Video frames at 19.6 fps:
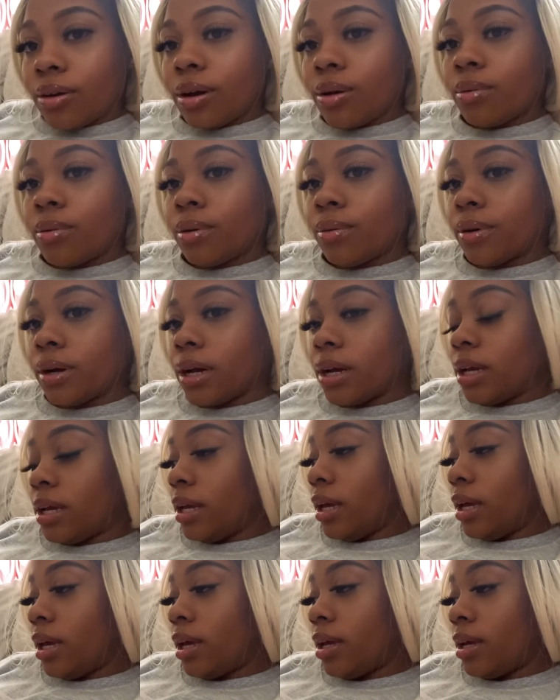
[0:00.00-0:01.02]
know where we're gonna
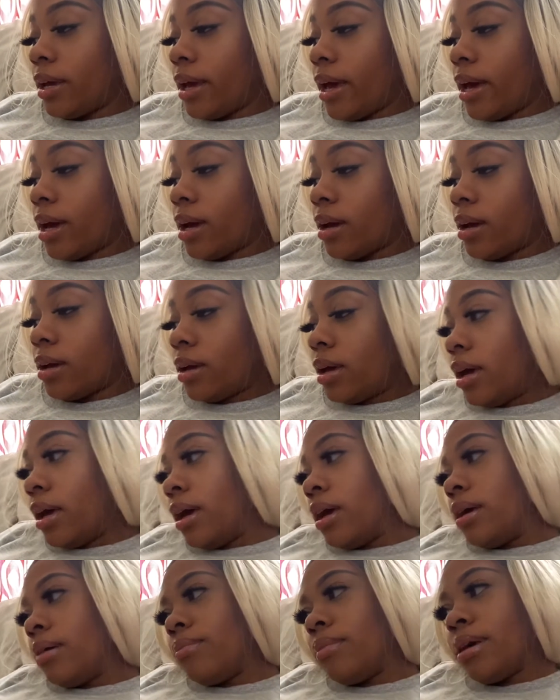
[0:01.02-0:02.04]
eat yet.
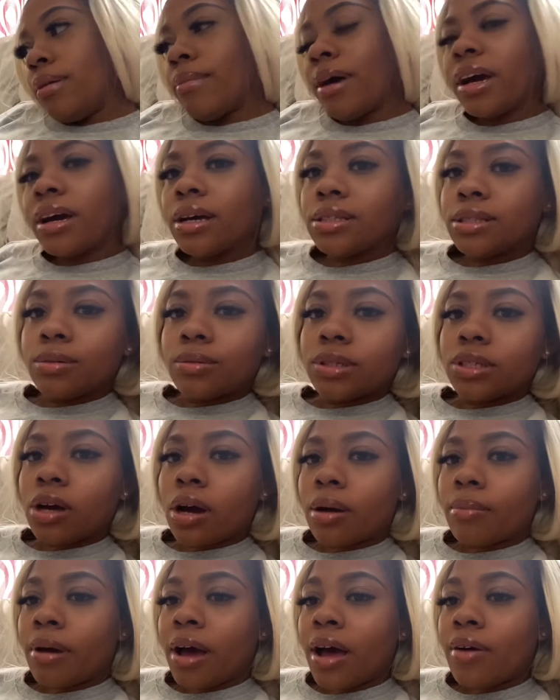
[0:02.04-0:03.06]
Me and my cousin were
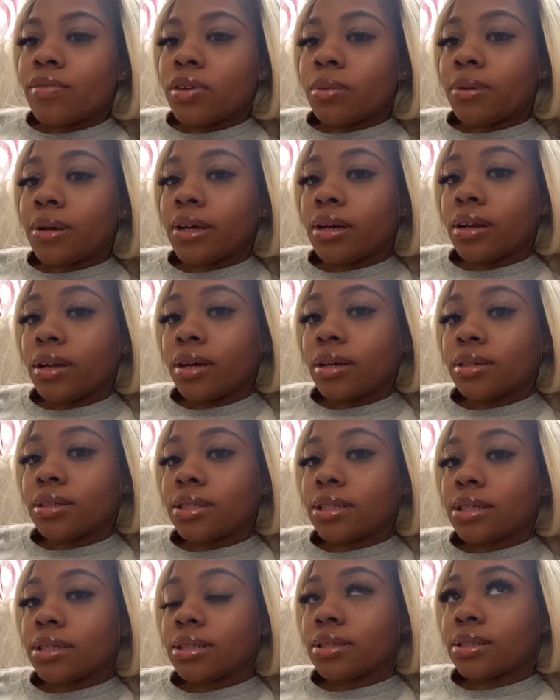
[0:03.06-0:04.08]
talking about having a picnic
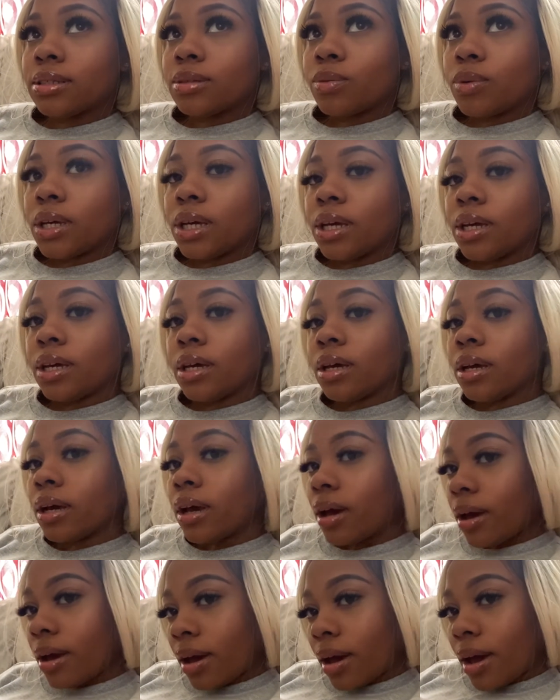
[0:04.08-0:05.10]
since we
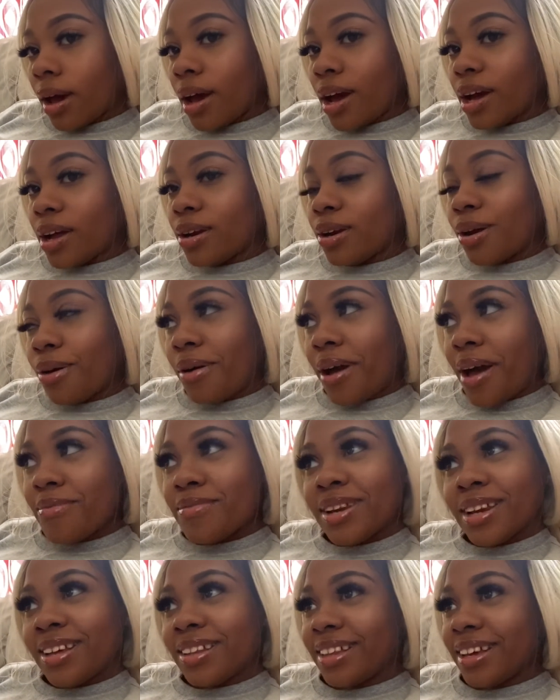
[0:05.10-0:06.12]
don't have
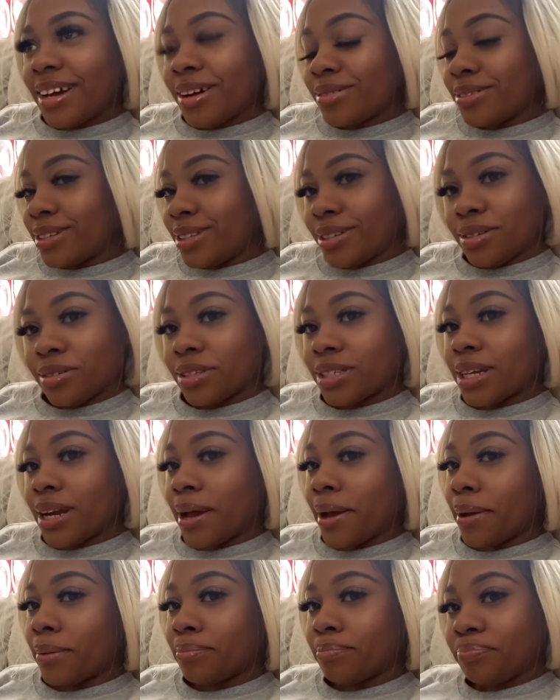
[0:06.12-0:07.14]
anything else to do
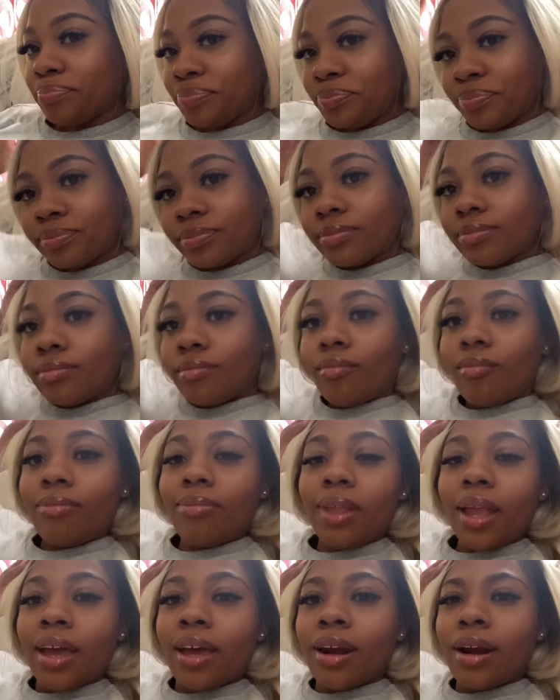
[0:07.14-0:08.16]
today.
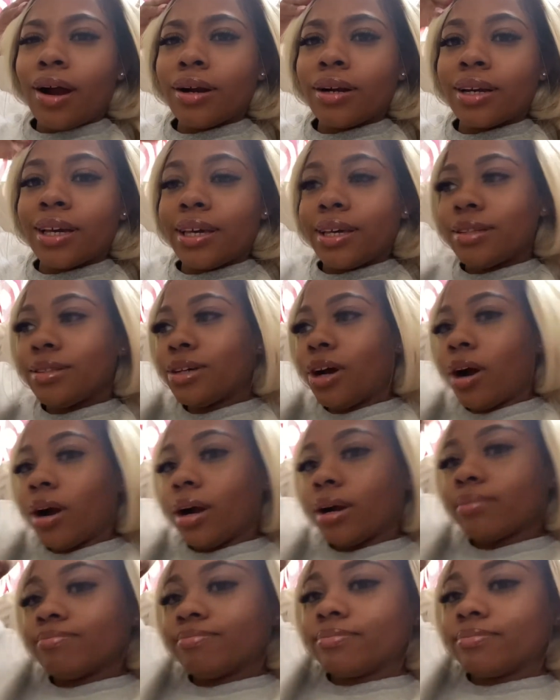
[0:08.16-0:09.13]
And our kids are